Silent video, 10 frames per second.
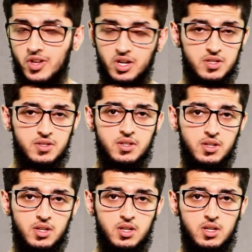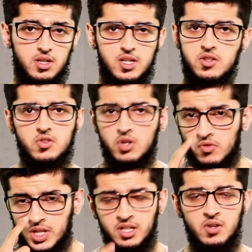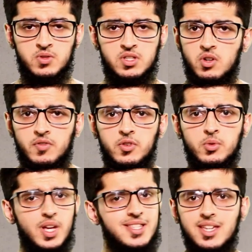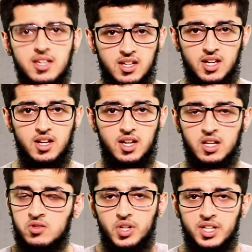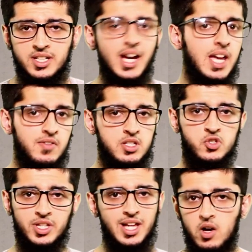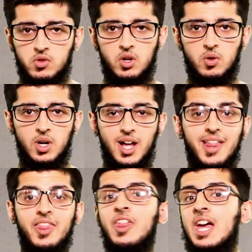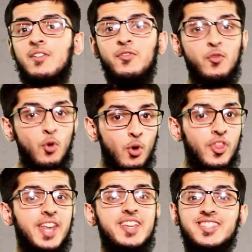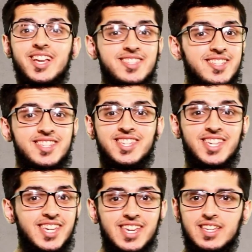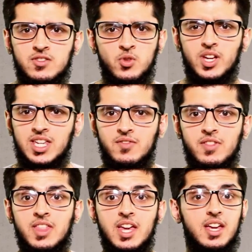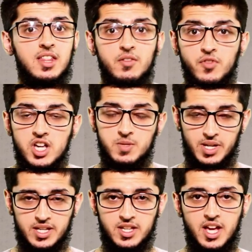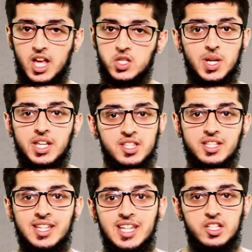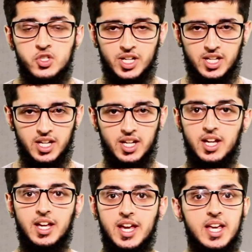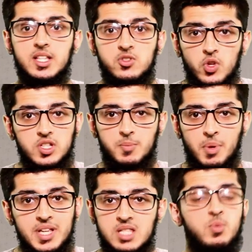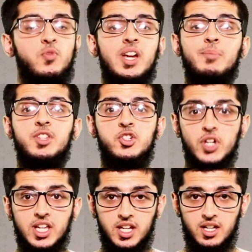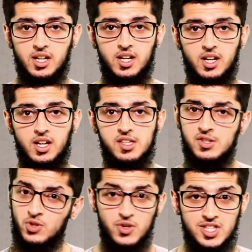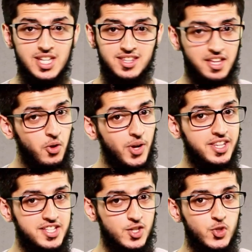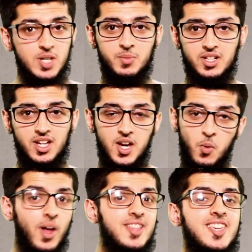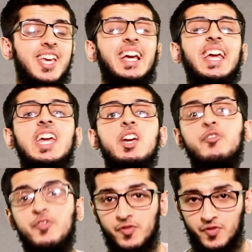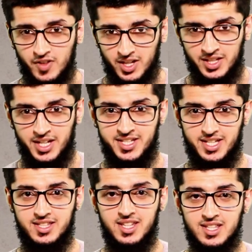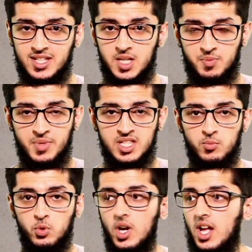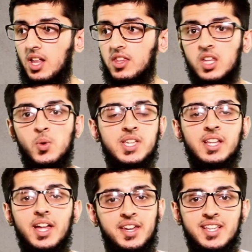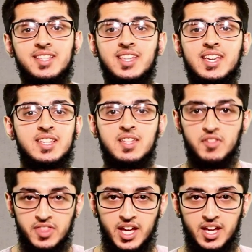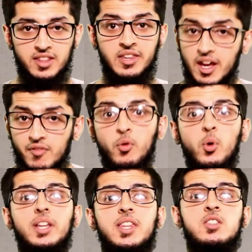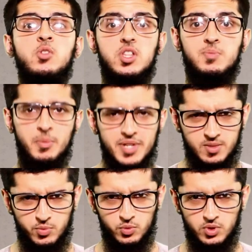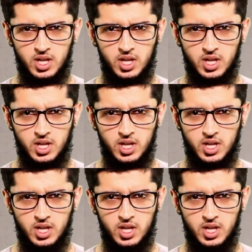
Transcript: thirst. He's just got a runny nose. He's got flu. That's it. He's not going to die if he doesn't drink the alcohol. Therefore, that necessity is not even there in the first place. So he doesn't need to drink it. It's not permissible for him to drink it. So do you see, they're not in disagreement. One saying if that necessity is there is permissible, the other one saying that necessity isn't even there, therefore it is not permissible.